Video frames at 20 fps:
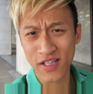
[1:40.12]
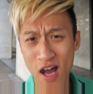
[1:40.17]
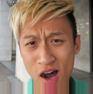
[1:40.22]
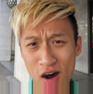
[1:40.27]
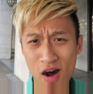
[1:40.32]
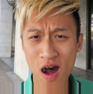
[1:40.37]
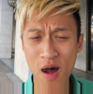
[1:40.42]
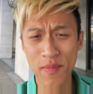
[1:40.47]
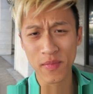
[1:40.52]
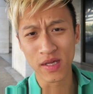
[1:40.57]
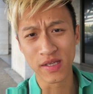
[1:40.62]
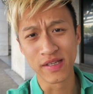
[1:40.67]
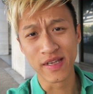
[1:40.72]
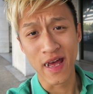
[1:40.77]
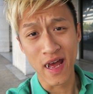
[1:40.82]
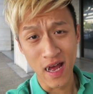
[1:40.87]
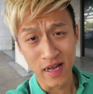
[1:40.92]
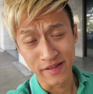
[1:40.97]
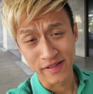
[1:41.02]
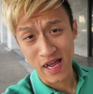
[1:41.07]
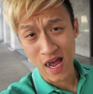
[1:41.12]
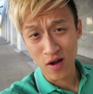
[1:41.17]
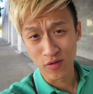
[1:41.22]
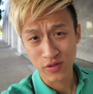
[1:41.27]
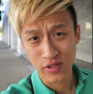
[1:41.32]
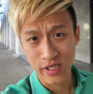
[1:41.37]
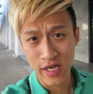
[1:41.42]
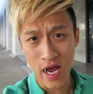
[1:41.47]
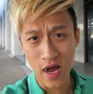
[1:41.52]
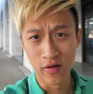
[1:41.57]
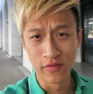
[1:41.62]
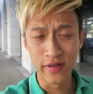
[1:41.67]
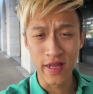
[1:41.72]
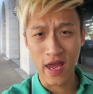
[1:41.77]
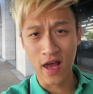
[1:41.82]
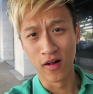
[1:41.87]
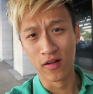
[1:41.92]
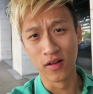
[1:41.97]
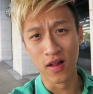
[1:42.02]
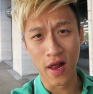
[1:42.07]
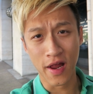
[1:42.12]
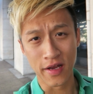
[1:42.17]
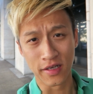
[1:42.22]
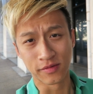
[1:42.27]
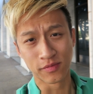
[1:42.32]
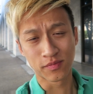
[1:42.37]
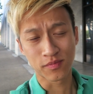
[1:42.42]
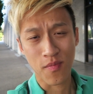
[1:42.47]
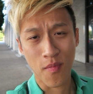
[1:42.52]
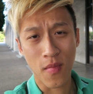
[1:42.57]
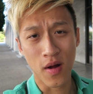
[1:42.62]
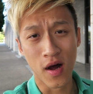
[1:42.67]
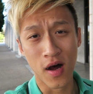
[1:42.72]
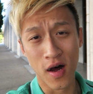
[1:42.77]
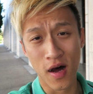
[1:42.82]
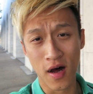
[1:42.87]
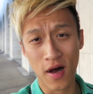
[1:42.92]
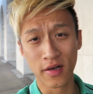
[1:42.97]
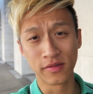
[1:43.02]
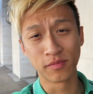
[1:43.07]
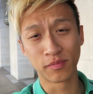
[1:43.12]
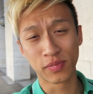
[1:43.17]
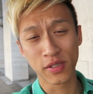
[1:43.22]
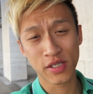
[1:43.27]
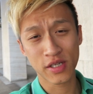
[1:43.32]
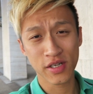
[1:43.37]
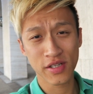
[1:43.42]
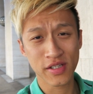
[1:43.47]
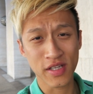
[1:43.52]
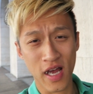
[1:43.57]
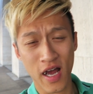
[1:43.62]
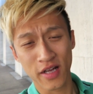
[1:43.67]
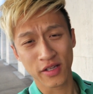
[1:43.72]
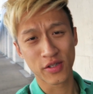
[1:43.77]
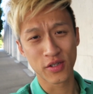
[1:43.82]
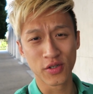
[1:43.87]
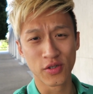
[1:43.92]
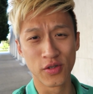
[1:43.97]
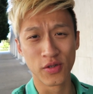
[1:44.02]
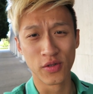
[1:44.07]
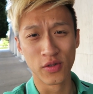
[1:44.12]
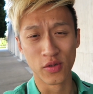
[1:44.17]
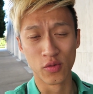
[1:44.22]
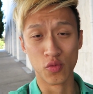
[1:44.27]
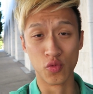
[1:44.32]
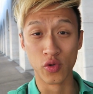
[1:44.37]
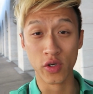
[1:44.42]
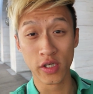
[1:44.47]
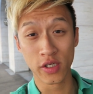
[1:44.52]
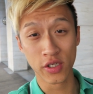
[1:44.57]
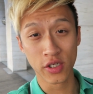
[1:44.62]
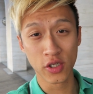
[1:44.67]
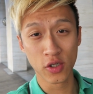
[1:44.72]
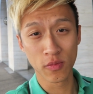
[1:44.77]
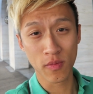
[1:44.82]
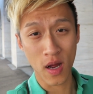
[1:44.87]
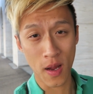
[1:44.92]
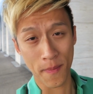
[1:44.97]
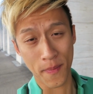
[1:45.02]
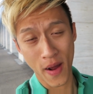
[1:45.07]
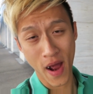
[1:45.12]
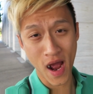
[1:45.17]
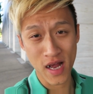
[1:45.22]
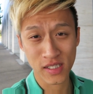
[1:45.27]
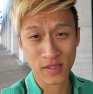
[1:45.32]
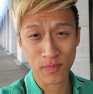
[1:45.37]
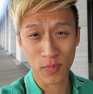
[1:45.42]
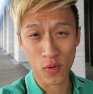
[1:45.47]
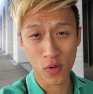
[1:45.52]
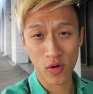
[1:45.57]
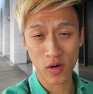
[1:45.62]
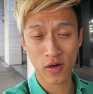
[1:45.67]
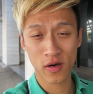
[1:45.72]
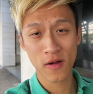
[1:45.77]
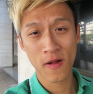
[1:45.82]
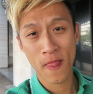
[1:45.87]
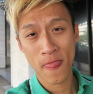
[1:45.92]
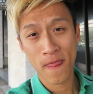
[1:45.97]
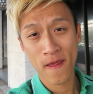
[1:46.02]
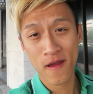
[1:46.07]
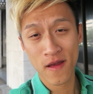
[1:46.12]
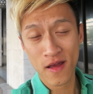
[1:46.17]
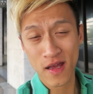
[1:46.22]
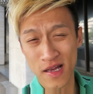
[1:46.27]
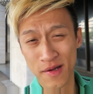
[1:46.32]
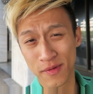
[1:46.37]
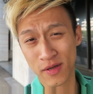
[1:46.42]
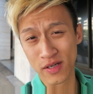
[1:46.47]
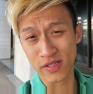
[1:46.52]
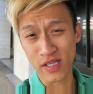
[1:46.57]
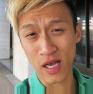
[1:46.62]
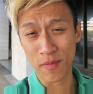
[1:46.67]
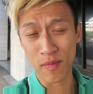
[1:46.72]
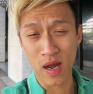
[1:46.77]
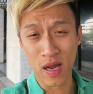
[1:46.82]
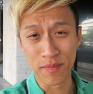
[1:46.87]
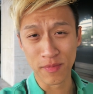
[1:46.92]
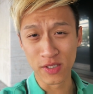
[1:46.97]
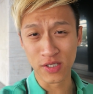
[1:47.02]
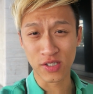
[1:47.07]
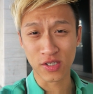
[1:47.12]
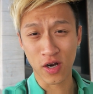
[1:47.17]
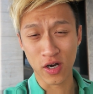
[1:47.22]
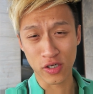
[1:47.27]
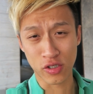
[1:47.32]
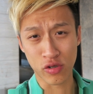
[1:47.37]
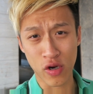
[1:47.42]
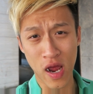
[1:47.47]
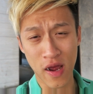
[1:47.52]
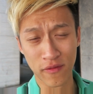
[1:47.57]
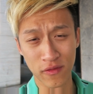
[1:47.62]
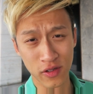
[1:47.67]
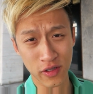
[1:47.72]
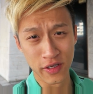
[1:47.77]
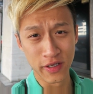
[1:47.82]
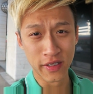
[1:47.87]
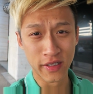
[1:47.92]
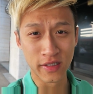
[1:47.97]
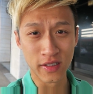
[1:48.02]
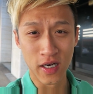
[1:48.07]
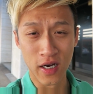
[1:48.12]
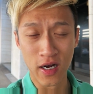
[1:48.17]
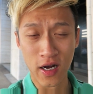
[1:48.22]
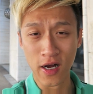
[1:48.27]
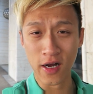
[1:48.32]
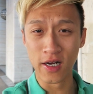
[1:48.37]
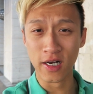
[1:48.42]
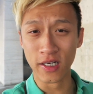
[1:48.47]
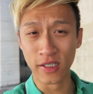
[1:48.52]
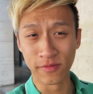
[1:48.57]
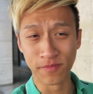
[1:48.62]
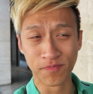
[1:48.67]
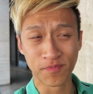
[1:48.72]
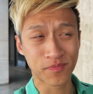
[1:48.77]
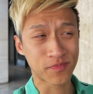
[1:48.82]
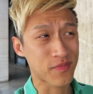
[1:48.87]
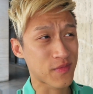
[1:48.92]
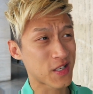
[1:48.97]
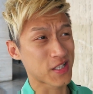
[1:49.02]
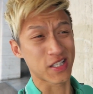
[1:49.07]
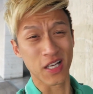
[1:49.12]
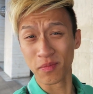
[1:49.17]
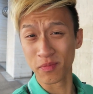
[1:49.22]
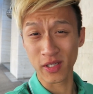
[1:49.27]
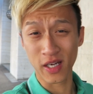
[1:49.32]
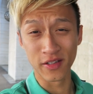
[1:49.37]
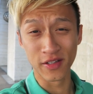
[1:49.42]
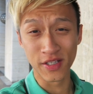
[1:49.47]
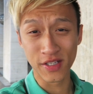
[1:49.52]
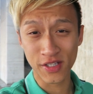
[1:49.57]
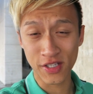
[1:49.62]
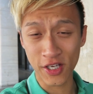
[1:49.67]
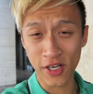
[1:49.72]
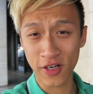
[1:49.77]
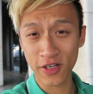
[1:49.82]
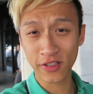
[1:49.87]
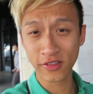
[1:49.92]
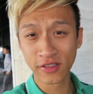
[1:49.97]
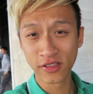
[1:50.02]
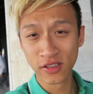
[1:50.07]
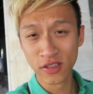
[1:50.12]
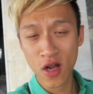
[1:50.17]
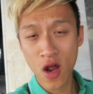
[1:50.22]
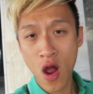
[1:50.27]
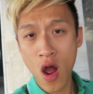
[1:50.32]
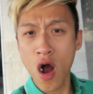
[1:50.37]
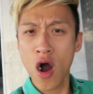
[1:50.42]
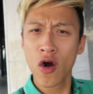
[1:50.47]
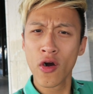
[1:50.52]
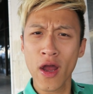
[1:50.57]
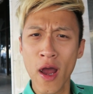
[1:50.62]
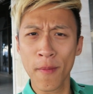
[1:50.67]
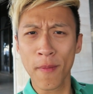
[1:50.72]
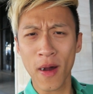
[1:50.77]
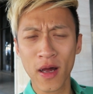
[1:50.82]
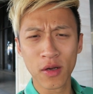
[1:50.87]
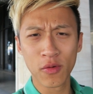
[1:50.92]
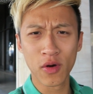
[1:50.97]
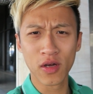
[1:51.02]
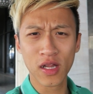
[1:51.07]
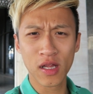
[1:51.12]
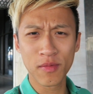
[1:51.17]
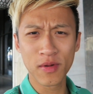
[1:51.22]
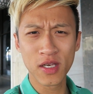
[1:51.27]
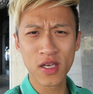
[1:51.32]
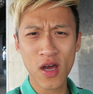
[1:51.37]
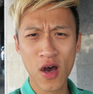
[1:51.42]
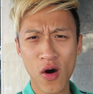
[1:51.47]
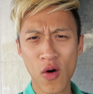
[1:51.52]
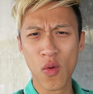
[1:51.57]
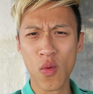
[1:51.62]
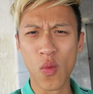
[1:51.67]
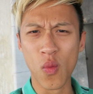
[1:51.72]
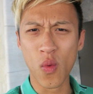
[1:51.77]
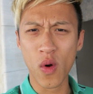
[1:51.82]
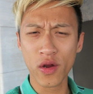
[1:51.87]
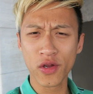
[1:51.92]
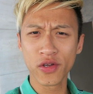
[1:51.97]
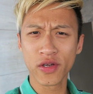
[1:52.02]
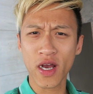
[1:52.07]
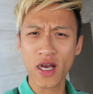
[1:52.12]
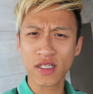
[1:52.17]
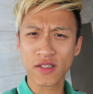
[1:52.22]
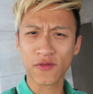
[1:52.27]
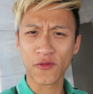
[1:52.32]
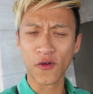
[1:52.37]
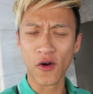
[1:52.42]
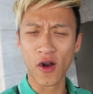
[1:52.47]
now I'm in downtown LA. Uh, because I had to renew my passport because I might be start traveling uh, sometime this year Oh yeah, by the way, let me know where you guys